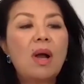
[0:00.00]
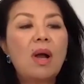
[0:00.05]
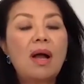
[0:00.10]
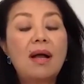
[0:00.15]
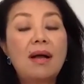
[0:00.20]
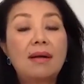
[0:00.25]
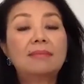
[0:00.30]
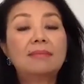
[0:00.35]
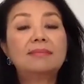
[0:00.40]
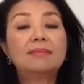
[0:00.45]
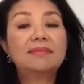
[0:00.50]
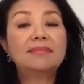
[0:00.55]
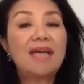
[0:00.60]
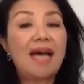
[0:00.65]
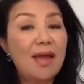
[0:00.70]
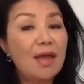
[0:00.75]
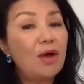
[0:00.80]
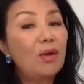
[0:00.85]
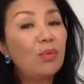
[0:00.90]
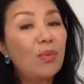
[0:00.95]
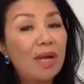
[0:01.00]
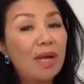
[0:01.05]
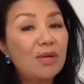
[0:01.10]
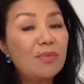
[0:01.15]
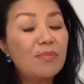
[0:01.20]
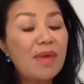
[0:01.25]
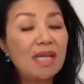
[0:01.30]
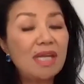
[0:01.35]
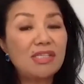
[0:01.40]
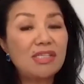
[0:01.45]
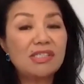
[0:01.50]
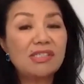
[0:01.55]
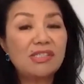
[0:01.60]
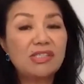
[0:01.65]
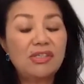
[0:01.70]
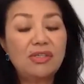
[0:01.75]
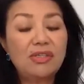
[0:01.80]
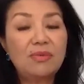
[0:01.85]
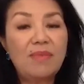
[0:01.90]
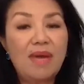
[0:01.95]
um, i already mentioned
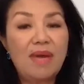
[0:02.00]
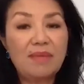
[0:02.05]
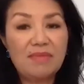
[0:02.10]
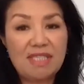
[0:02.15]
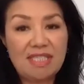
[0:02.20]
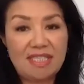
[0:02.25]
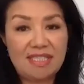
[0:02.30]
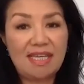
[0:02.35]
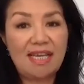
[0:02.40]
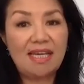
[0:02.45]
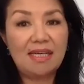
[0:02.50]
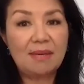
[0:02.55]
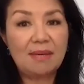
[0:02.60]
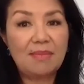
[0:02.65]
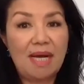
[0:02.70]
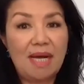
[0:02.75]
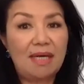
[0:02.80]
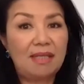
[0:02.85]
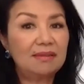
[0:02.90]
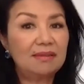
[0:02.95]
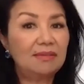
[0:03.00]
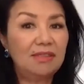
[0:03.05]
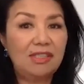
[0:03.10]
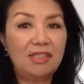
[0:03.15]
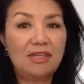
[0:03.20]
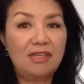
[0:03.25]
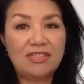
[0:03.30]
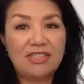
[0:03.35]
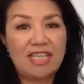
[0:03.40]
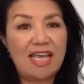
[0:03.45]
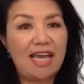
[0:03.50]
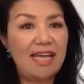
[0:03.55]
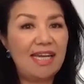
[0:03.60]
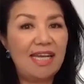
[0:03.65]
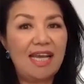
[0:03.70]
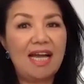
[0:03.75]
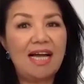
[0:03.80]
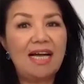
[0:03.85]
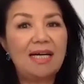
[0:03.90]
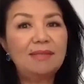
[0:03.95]
to you my mistake about you know
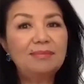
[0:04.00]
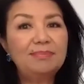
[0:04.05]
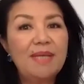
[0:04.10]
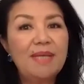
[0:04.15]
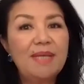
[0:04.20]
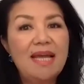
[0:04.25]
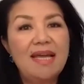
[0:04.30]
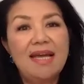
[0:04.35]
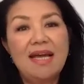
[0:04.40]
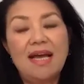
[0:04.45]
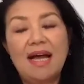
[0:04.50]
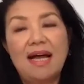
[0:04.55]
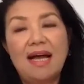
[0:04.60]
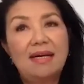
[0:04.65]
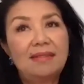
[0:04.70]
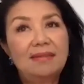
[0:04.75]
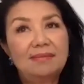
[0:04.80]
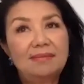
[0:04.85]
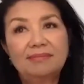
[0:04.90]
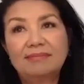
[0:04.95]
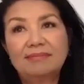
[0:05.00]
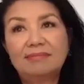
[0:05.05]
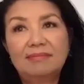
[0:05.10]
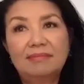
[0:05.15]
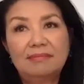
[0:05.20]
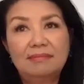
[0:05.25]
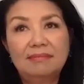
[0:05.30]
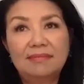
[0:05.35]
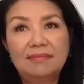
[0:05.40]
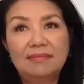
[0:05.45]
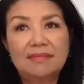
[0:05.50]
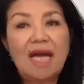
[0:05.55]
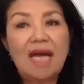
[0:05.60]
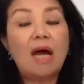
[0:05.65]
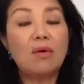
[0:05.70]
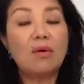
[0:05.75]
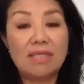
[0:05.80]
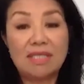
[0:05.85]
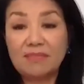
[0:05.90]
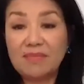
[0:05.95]
signing up um, that
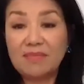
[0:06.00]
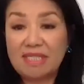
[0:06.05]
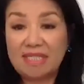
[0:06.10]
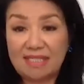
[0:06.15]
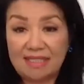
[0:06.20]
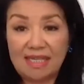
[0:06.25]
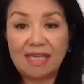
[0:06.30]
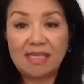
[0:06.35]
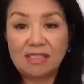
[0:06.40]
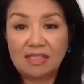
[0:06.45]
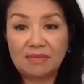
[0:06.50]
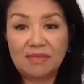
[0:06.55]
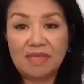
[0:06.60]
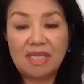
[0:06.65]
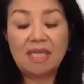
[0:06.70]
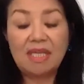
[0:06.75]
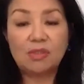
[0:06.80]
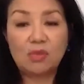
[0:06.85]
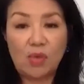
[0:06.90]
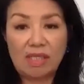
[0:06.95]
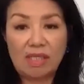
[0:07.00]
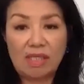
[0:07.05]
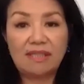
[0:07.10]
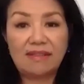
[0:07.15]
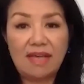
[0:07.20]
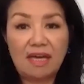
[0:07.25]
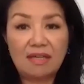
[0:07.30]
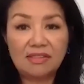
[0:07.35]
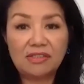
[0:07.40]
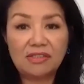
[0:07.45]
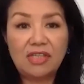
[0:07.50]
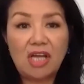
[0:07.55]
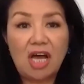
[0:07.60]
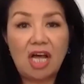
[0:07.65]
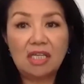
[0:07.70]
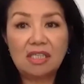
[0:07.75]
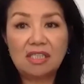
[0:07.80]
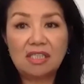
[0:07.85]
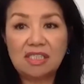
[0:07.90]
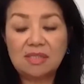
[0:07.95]
was a mistake to me a
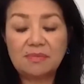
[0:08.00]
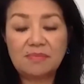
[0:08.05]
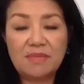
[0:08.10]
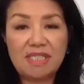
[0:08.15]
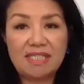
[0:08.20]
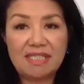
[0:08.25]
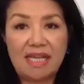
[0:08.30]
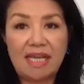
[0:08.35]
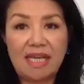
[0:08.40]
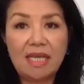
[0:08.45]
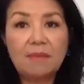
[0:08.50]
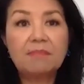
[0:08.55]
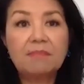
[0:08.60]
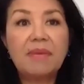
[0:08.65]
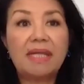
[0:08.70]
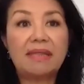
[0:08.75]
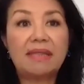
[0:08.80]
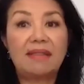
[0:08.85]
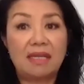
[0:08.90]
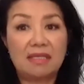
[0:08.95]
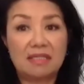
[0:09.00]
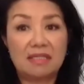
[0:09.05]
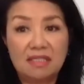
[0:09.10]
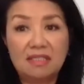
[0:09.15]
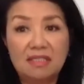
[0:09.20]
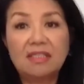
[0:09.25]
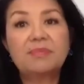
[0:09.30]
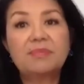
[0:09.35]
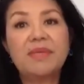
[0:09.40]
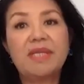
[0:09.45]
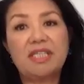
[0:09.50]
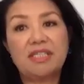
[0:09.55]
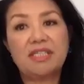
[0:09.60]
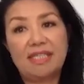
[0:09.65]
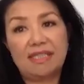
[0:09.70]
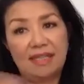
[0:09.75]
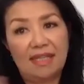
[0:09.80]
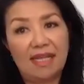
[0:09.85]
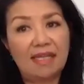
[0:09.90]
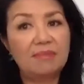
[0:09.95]
$20000 mistake but that's good because it
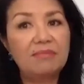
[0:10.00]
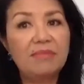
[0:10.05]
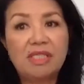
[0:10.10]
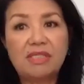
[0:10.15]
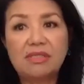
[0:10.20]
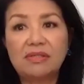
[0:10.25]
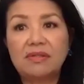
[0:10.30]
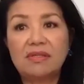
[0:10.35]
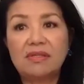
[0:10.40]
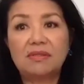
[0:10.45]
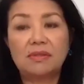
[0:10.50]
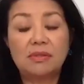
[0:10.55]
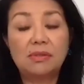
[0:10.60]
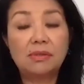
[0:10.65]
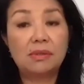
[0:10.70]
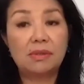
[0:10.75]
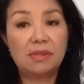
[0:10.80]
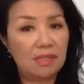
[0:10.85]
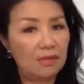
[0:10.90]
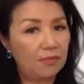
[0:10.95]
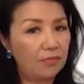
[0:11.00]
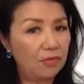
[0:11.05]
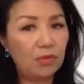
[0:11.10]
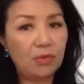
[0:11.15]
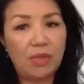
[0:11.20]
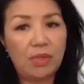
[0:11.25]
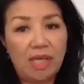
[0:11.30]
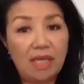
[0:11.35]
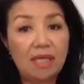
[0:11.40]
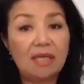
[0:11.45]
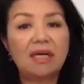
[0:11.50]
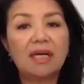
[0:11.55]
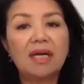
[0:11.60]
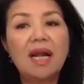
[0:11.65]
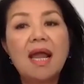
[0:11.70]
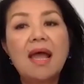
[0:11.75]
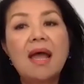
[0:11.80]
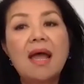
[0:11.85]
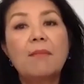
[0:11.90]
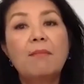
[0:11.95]
led me to the to, to here
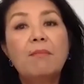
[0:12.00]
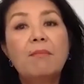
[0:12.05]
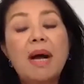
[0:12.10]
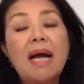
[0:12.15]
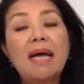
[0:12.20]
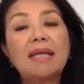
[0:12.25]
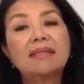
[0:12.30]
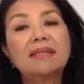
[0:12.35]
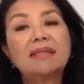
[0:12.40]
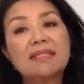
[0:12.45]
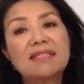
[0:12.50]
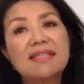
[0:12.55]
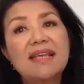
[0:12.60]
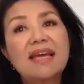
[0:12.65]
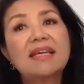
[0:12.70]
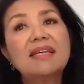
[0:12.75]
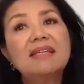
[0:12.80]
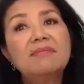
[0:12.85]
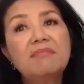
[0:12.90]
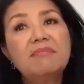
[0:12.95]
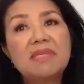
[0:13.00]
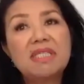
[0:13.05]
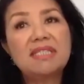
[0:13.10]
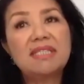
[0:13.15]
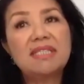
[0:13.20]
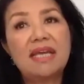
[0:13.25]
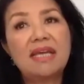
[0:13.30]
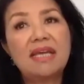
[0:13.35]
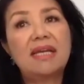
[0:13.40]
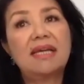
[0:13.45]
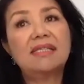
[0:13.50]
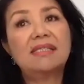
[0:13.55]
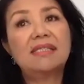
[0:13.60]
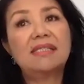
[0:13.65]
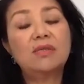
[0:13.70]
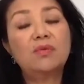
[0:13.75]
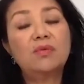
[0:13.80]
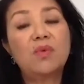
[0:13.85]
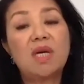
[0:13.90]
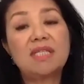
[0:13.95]
but the second mistake i
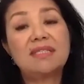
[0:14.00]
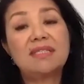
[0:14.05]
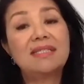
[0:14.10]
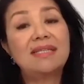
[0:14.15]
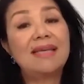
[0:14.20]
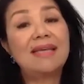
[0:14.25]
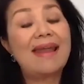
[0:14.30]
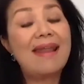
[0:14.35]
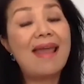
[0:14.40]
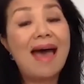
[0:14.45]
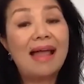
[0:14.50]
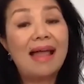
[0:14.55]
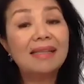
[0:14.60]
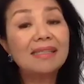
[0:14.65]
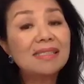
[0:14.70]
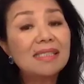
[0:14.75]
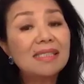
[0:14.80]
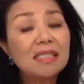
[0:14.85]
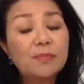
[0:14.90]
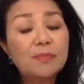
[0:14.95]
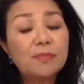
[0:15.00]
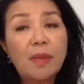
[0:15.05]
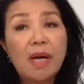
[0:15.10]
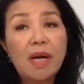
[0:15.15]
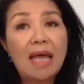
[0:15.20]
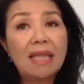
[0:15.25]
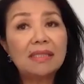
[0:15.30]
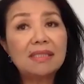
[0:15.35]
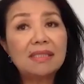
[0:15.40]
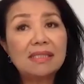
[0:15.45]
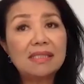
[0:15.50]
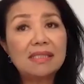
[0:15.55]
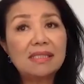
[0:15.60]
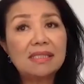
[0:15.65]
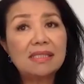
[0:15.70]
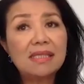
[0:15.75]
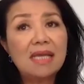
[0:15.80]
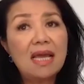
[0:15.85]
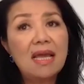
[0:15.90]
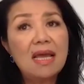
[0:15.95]
did was the analysis
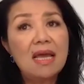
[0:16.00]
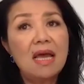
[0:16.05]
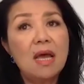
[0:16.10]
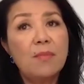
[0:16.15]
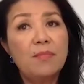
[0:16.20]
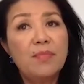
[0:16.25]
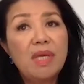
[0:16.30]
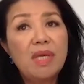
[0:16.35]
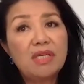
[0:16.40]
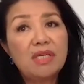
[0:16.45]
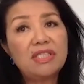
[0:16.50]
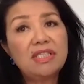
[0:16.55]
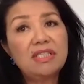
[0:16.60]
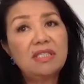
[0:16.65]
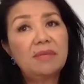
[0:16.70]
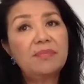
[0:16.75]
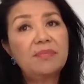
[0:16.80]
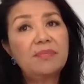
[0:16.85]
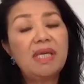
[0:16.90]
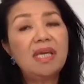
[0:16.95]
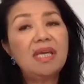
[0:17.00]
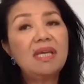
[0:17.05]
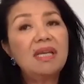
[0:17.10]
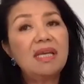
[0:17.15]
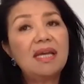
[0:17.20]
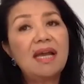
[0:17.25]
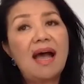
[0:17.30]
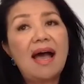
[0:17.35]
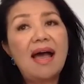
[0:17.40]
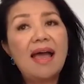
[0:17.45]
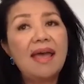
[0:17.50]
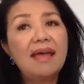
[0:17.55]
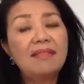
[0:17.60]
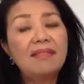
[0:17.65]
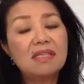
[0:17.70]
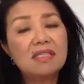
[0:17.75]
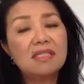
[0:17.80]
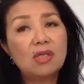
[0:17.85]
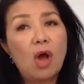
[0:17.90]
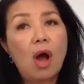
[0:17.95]
paralysis because in the beginning I had
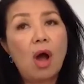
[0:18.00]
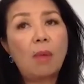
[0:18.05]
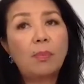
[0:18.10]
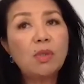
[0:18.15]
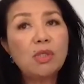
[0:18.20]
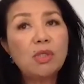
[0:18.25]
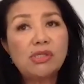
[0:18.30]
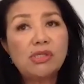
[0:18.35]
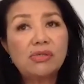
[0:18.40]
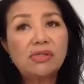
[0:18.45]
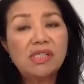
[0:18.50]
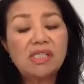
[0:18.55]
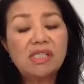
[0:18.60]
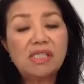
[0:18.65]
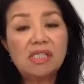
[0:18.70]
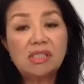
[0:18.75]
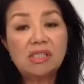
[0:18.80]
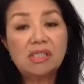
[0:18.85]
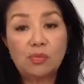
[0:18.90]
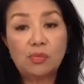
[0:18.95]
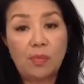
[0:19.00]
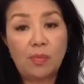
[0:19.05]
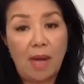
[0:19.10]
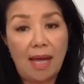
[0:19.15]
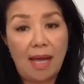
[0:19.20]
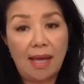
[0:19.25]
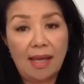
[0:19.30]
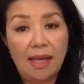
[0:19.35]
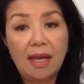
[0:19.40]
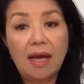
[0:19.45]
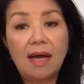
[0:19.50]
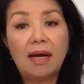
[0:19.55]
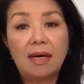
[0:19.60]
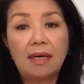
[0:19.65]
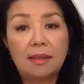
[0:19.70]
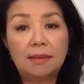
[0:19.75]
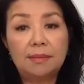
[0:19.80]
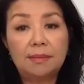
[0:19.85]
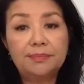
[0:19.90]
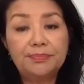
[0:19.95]
this opportunity to buy
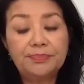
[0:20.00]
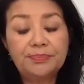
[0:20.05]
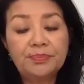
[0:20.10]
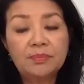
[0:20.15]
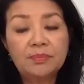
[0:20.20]
um,